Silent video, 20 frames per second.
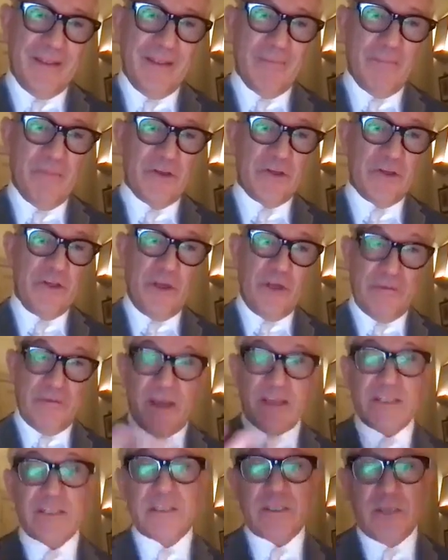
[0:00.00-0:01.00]
But, you know, if
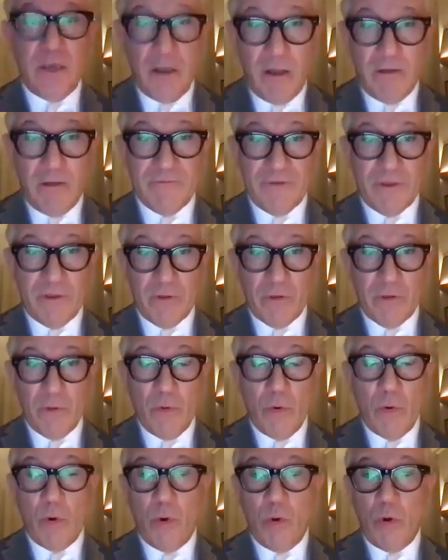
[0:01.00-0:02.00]
I starve you
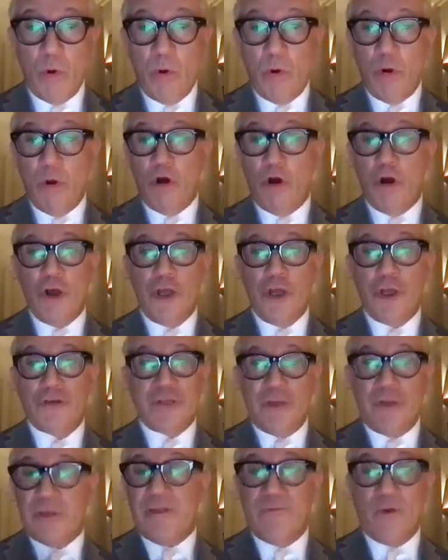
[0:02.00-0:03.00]
or
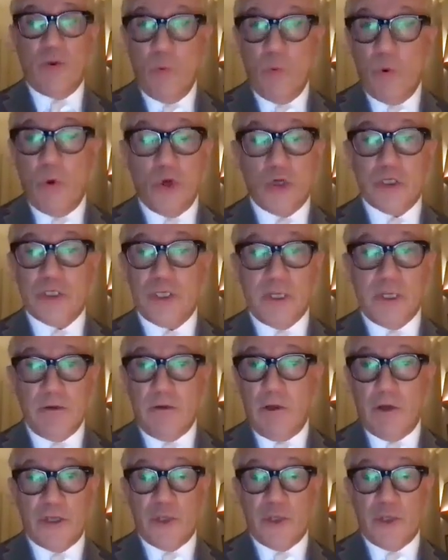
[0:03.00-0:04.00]
don't give you water and
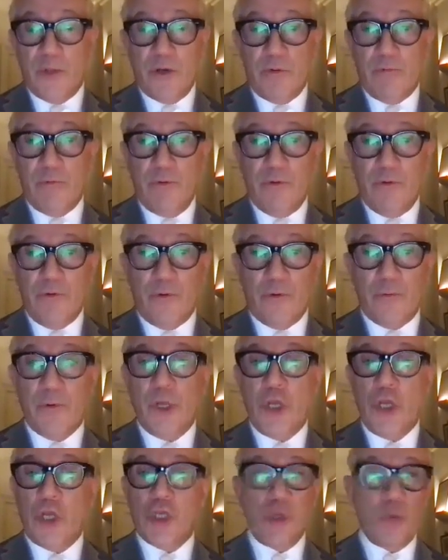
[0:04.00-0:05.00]
lock you in a room,
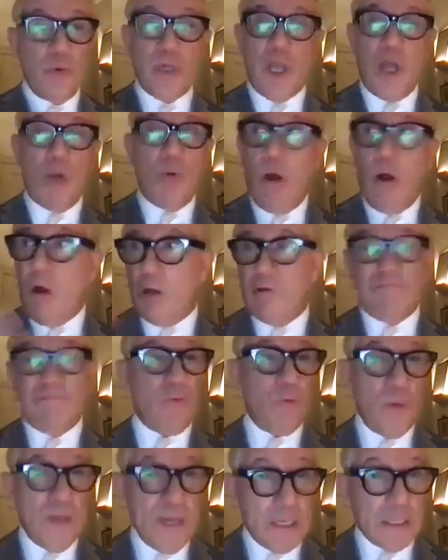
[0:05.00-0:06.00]
you will go on for
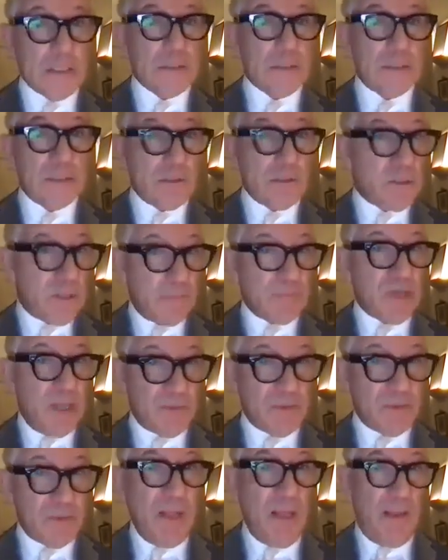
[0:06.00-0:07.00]
weeks,
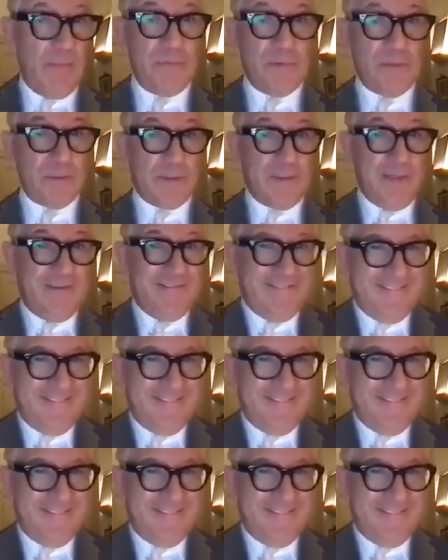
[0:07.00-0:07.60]
sometimes months.